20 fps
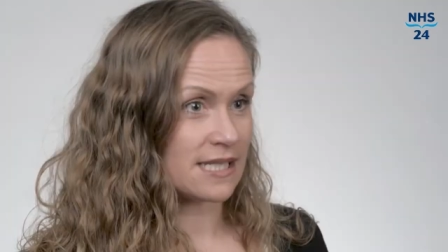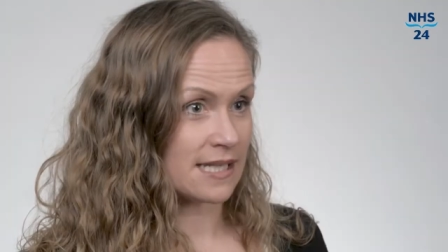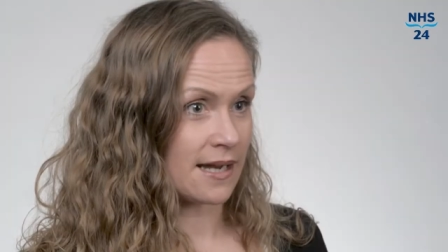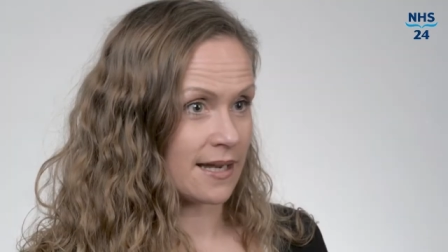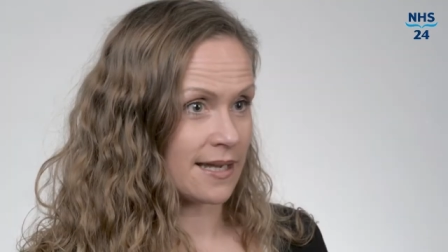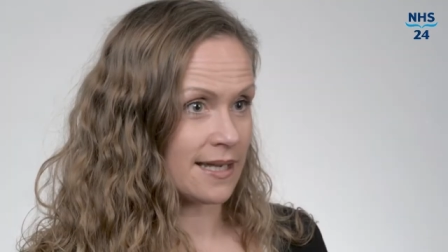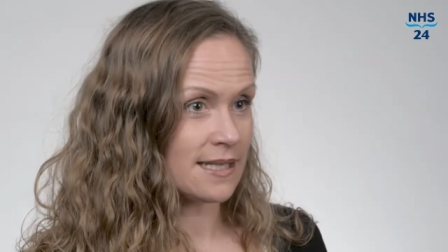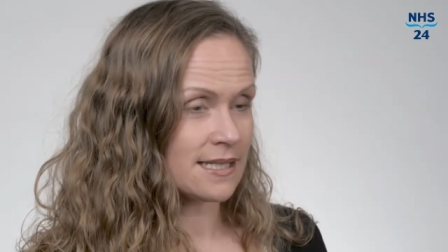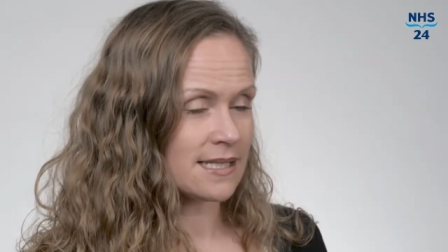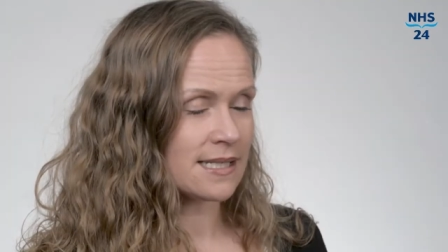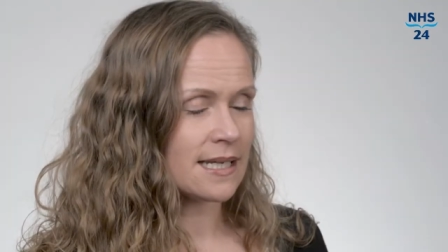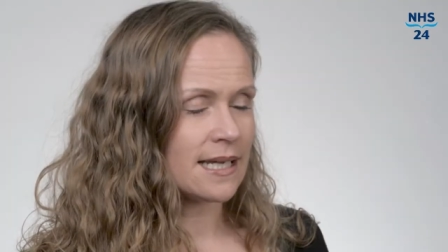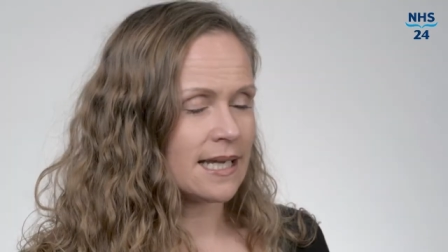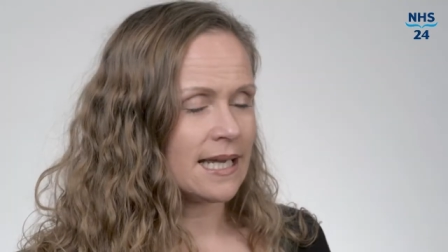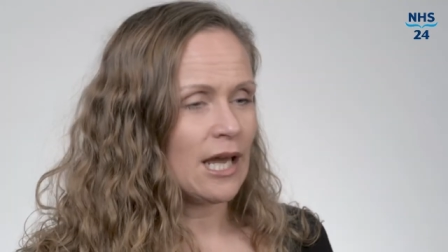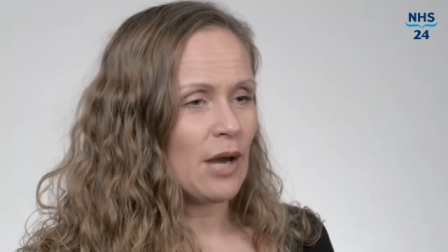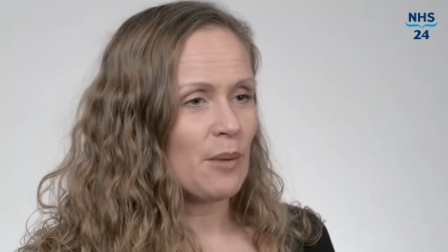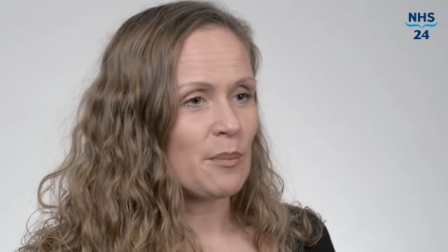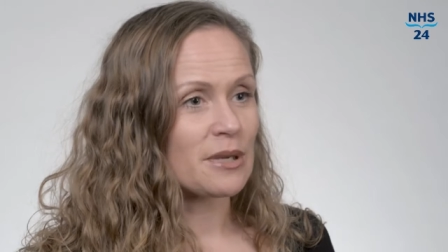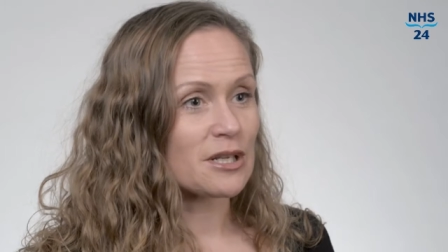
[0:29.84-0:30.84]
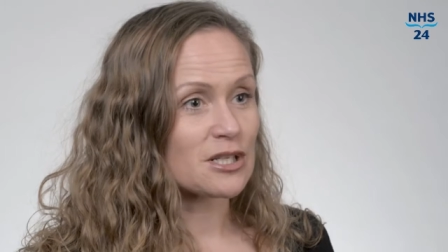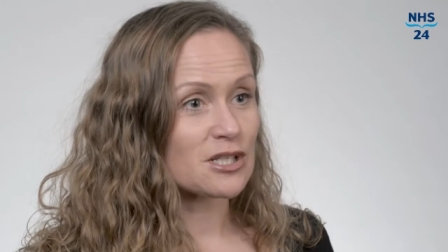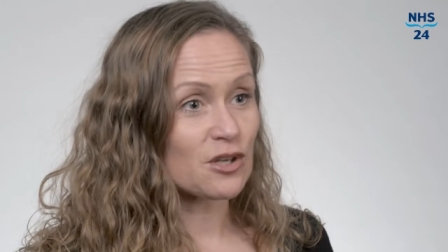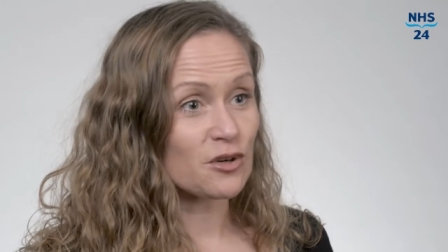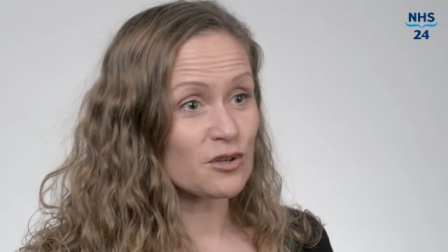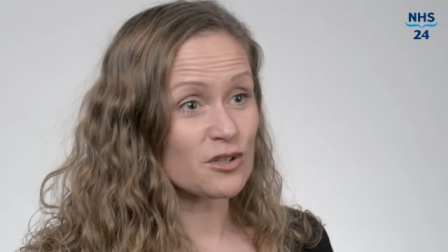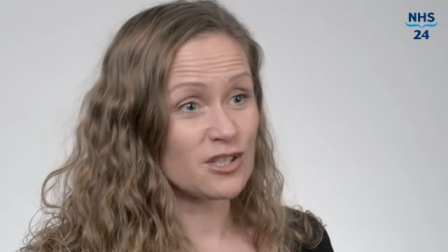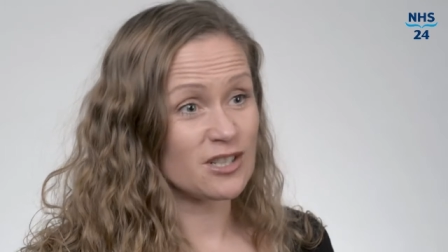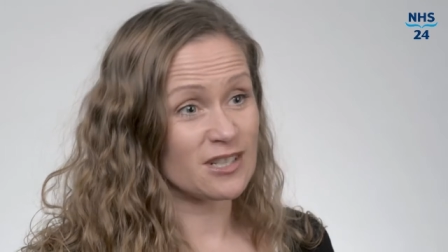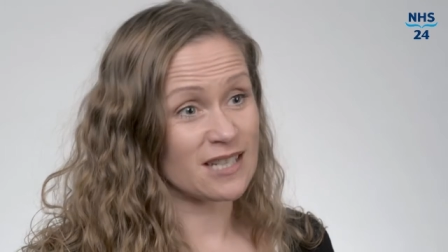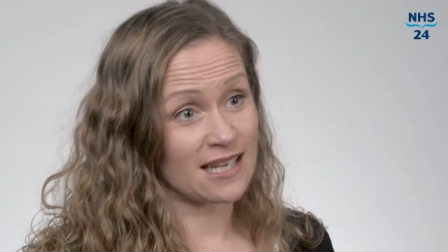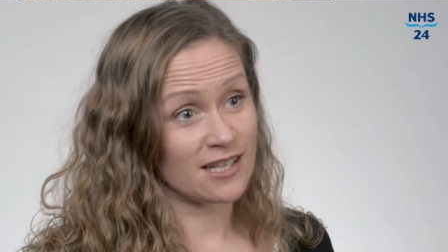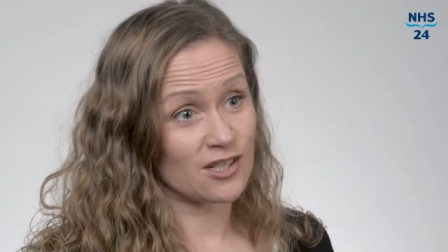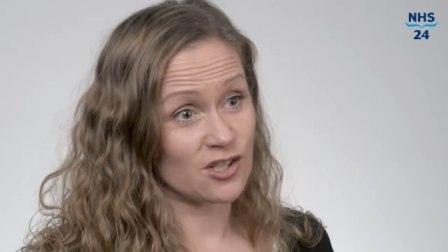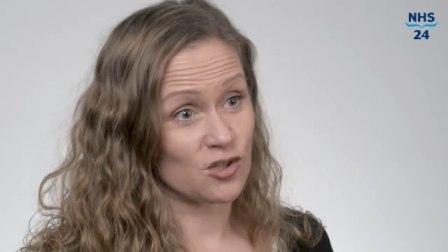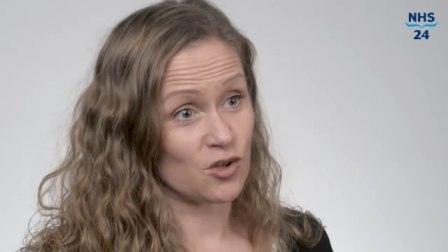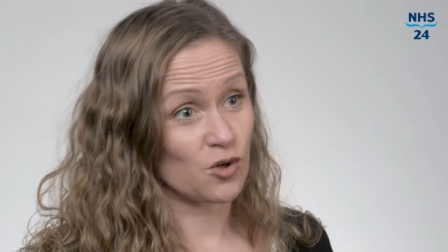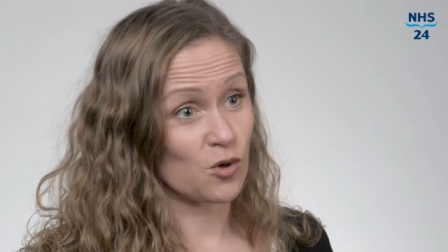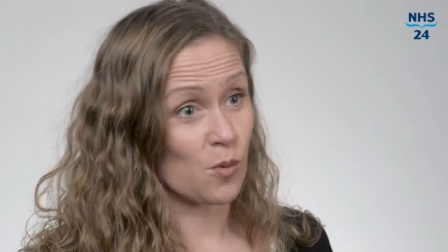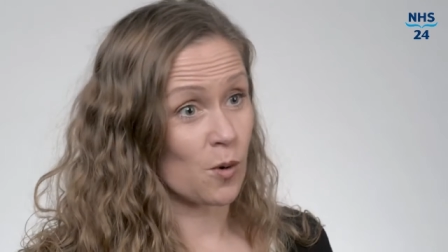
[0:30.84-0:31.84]
diet, but as long as you get
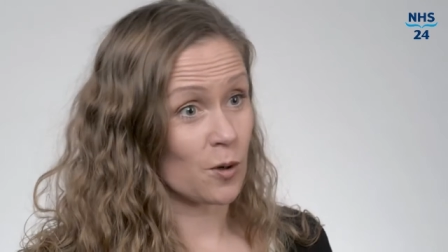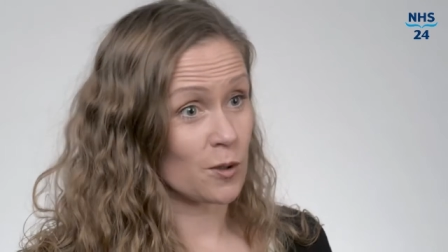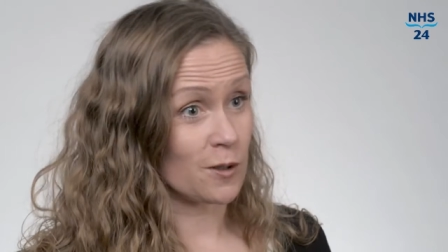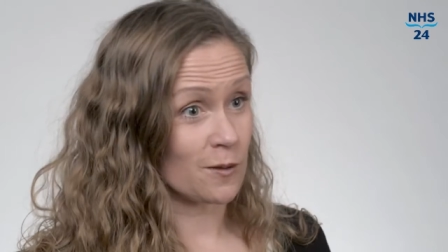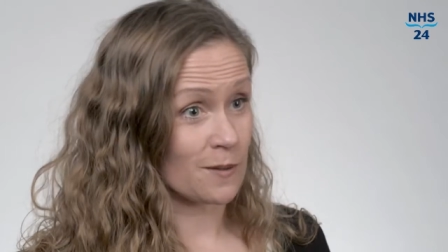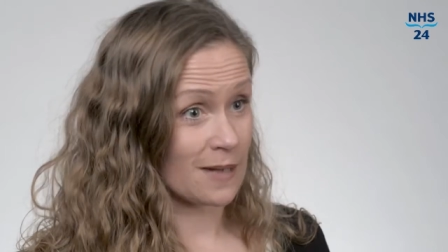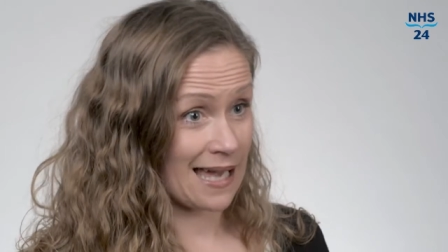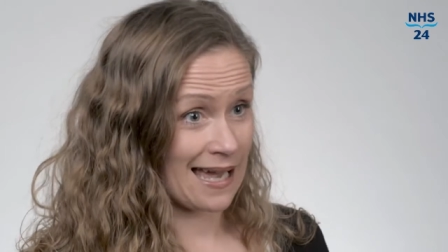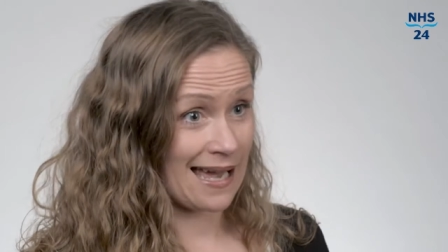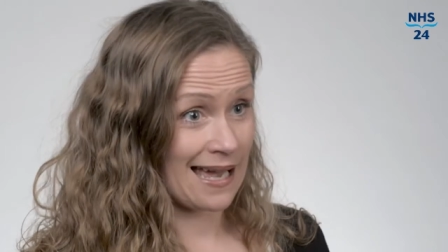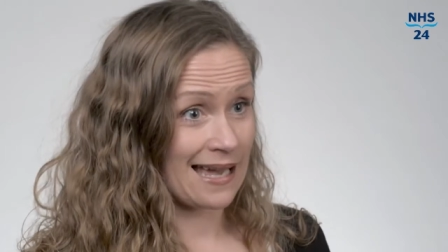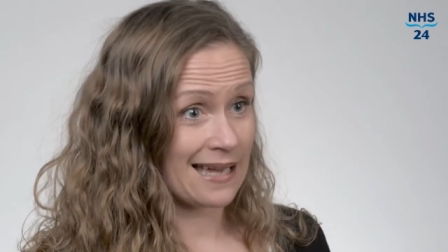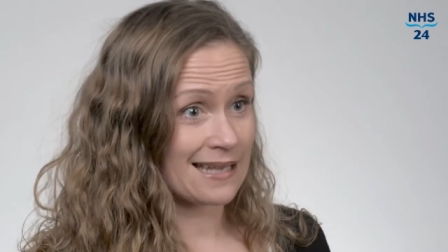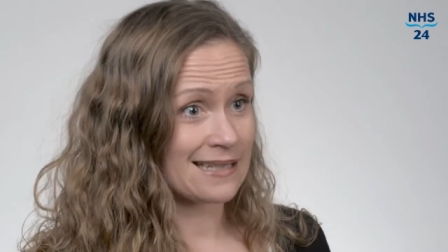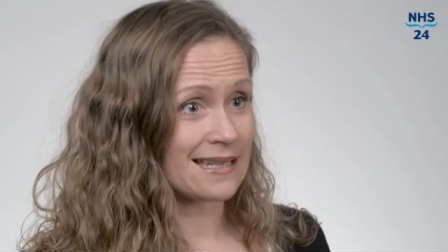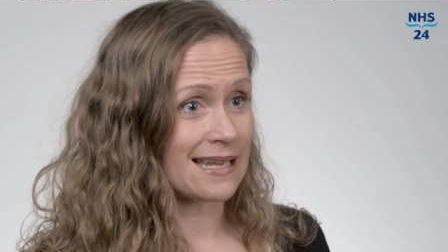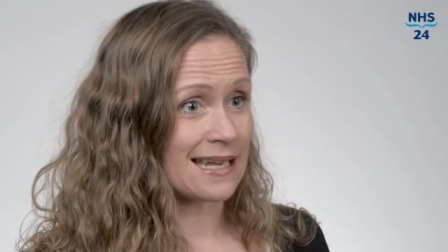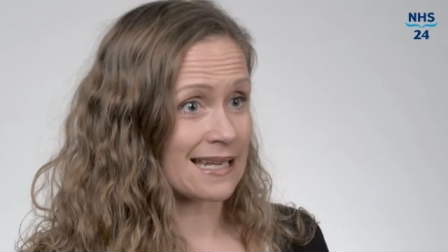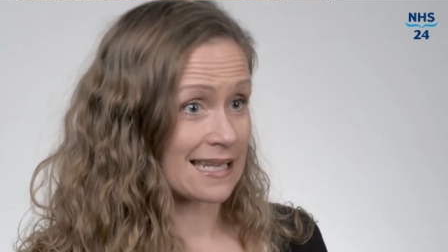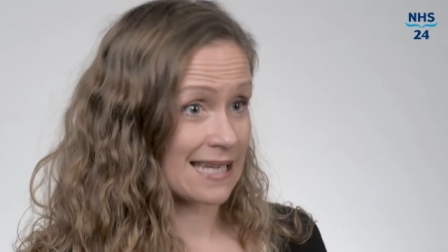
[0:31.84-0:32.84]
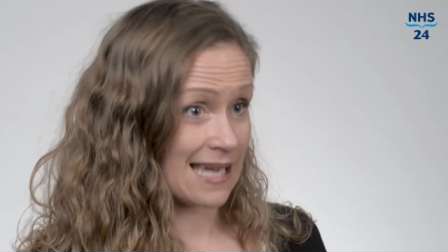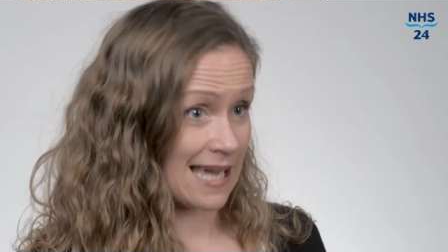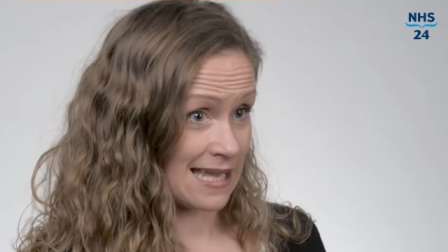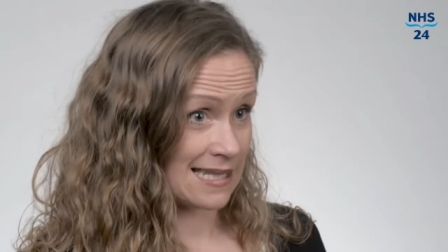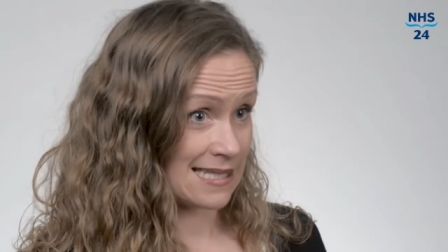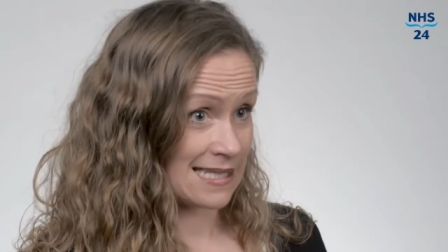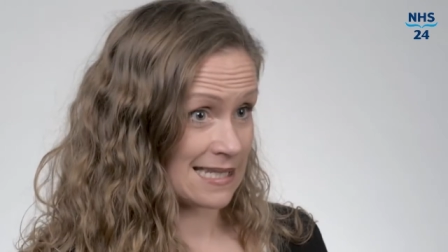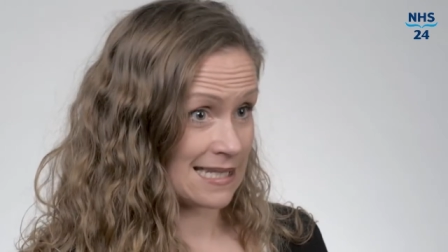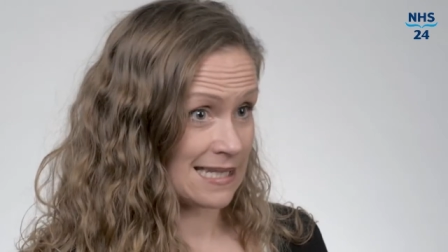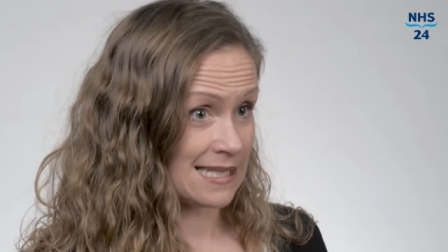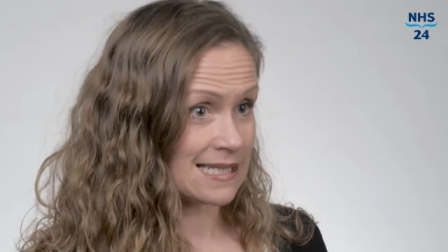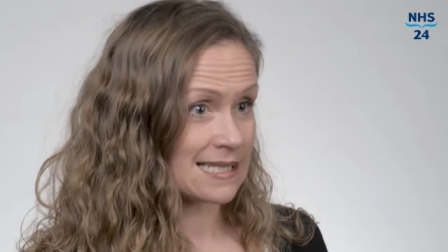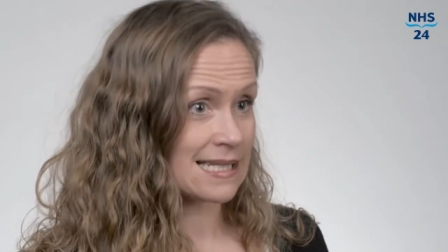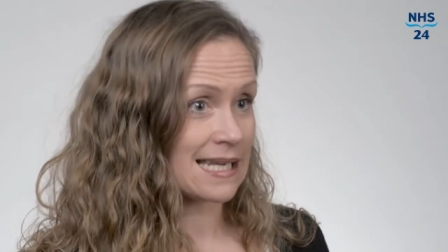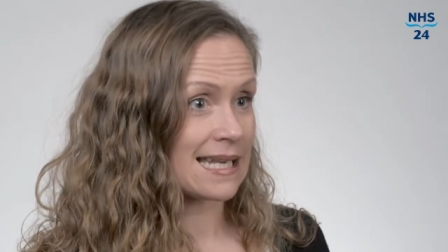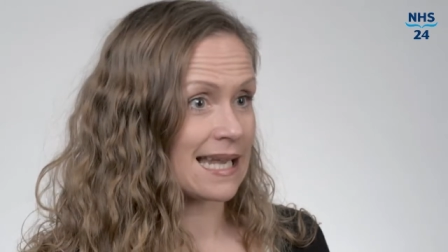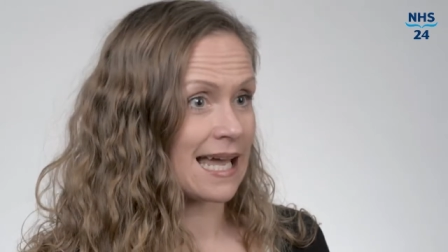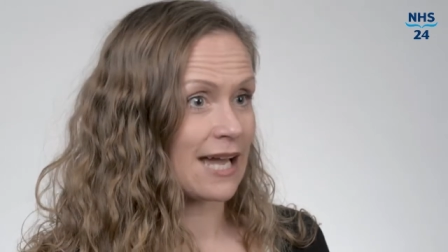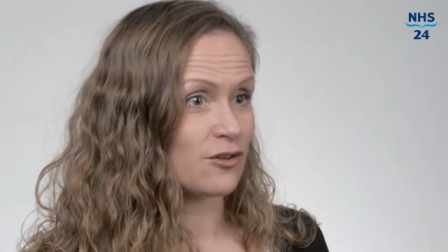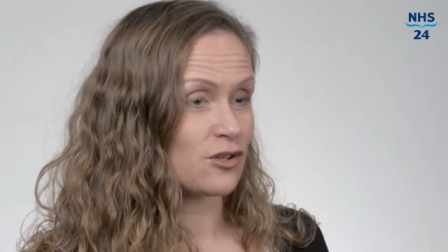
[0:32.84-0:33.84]
to know what you can and can't eat
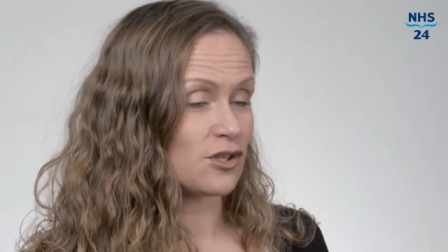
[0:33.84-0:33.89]
and how